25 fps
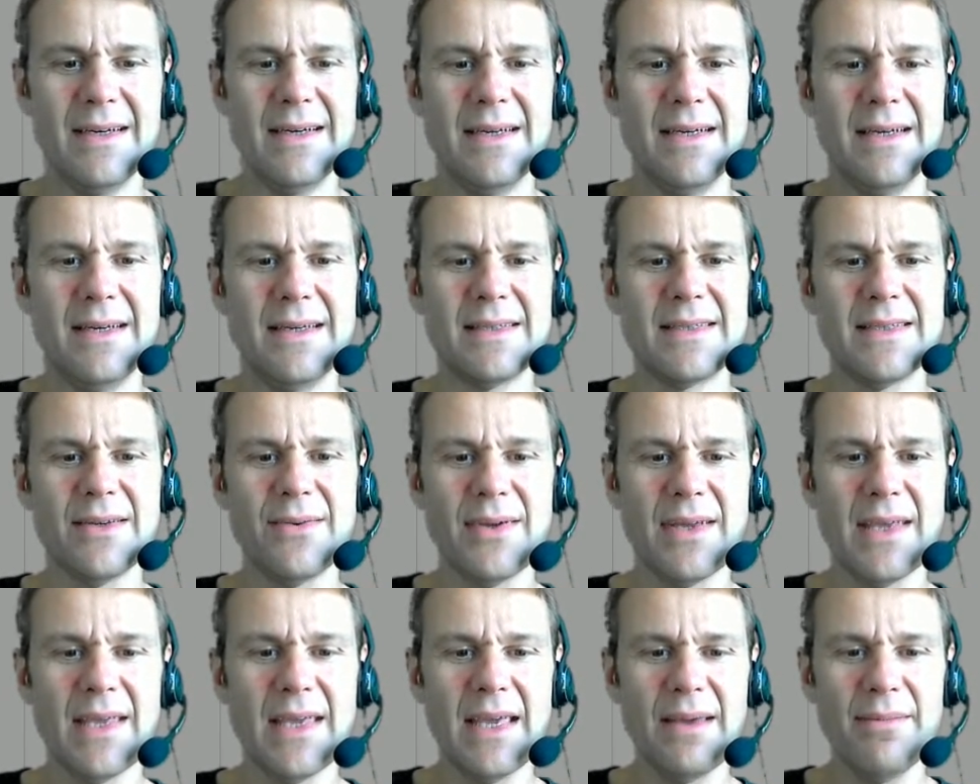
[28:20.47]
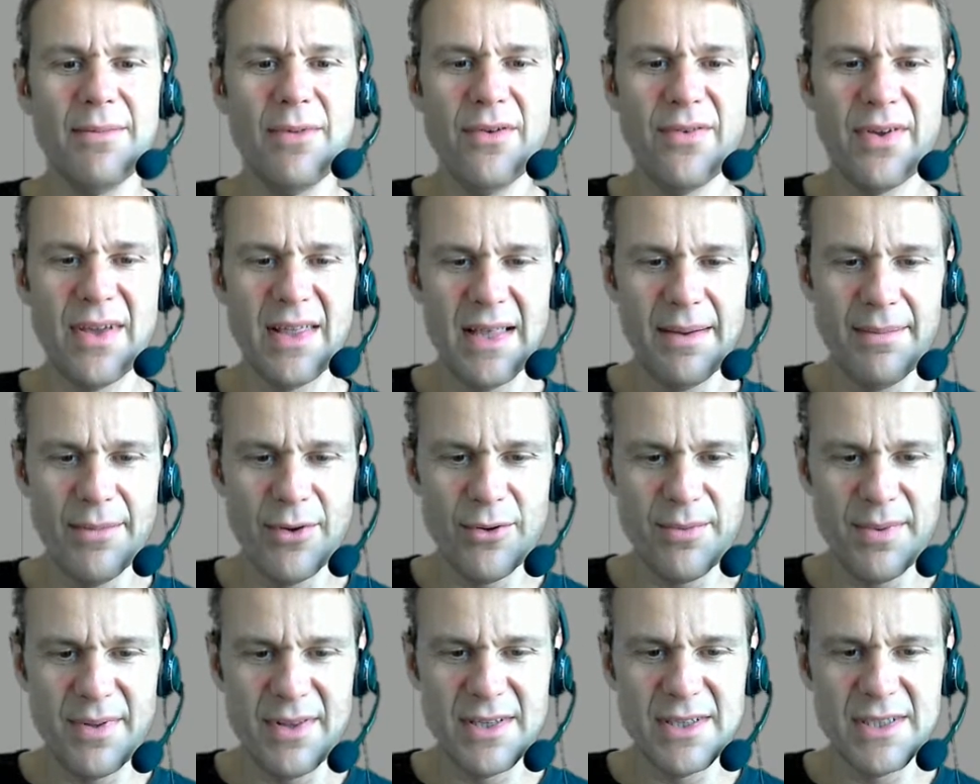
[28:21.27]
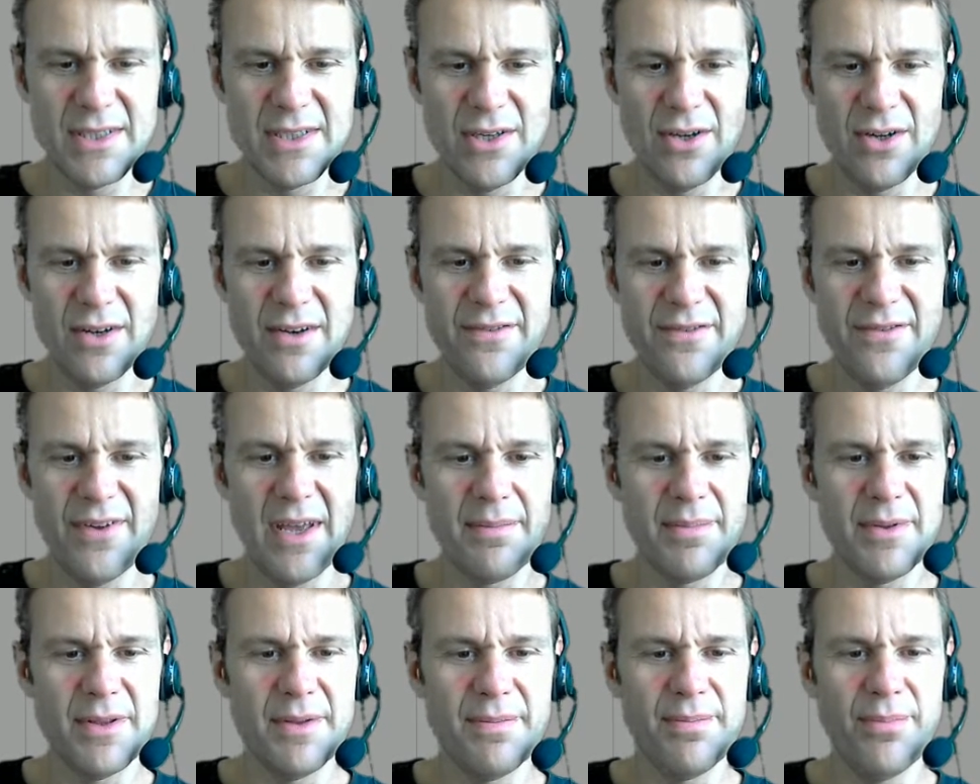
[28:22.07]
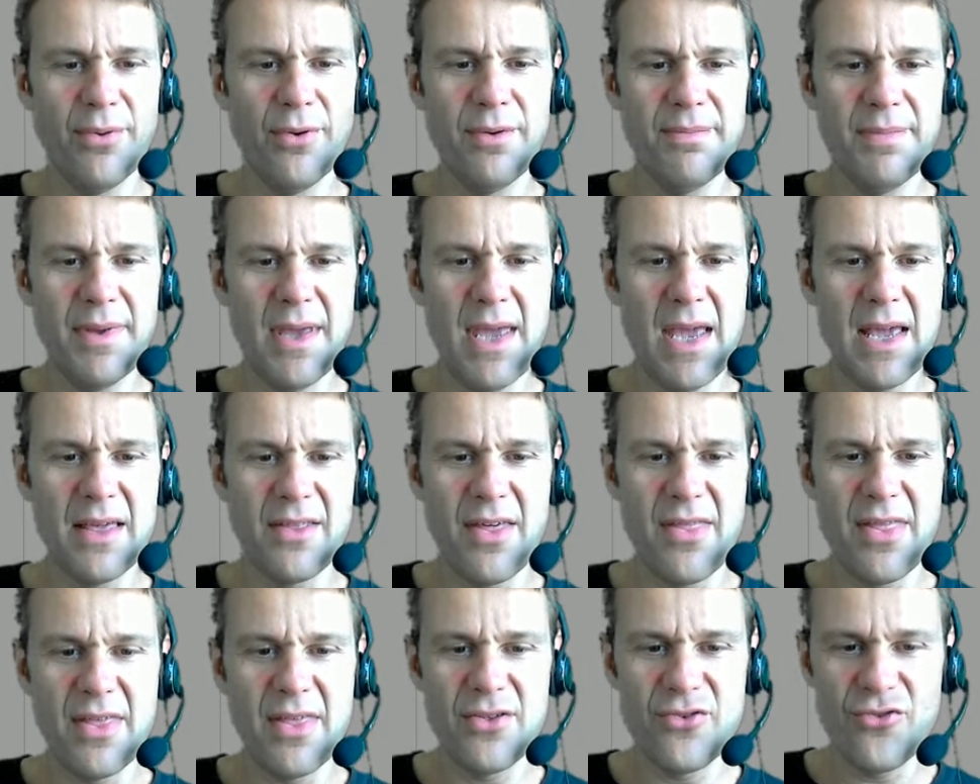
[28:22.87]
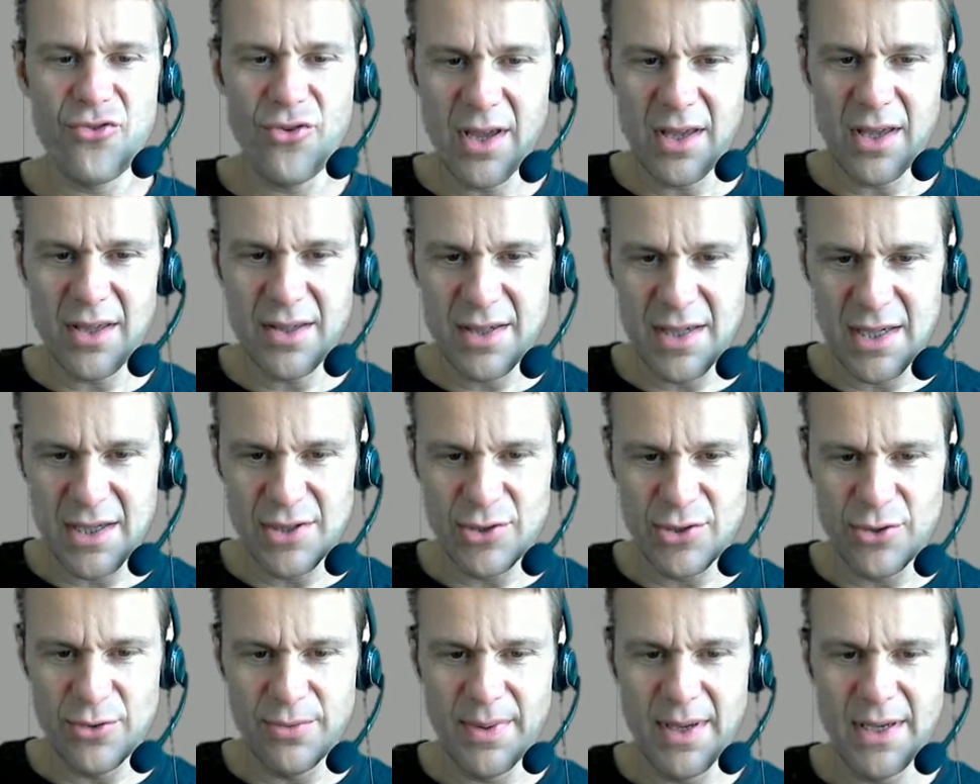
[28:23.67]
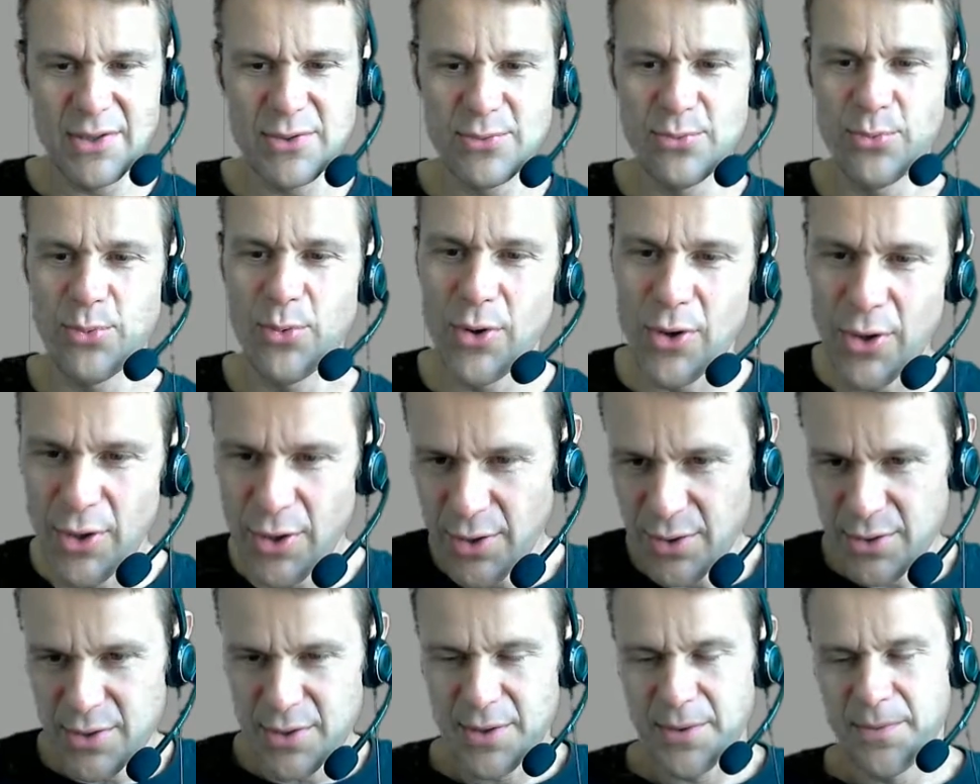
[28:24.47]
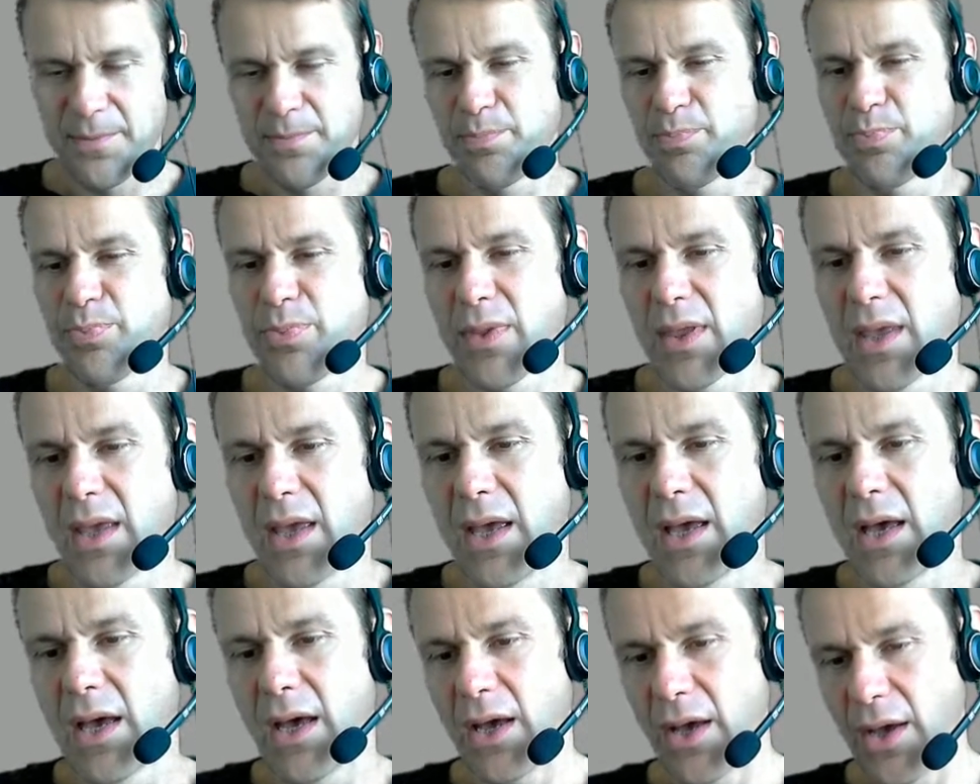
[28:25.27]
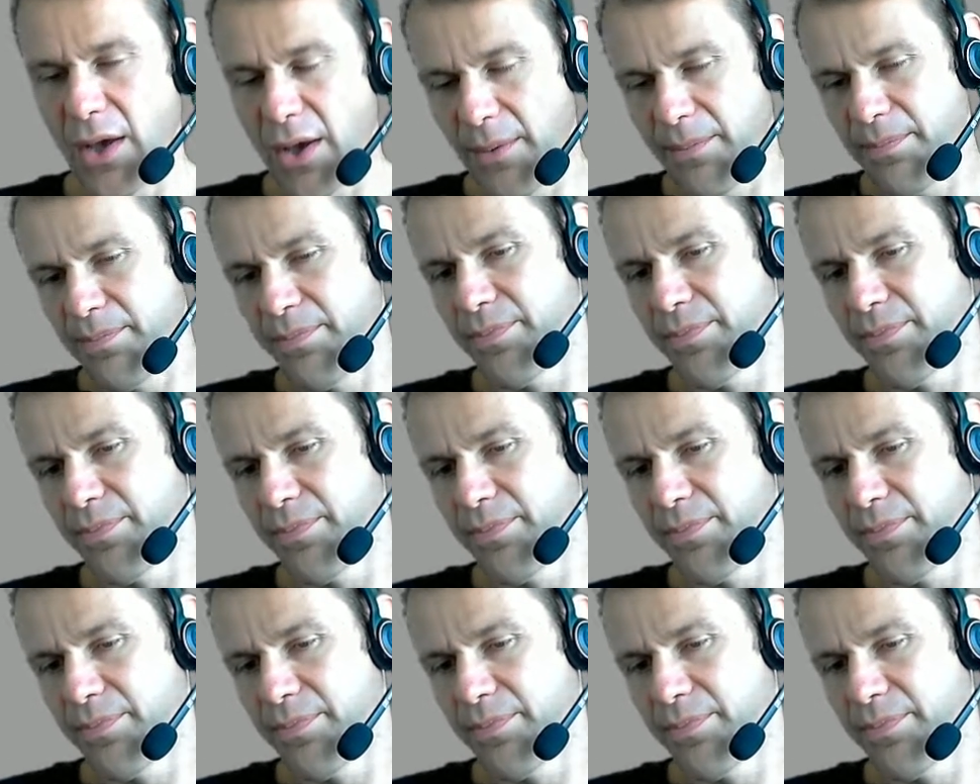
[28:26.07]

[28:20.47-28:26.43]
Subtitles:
So we can keep moving it. That might not be the desired effect, but the point being that the trigger system has worked. Let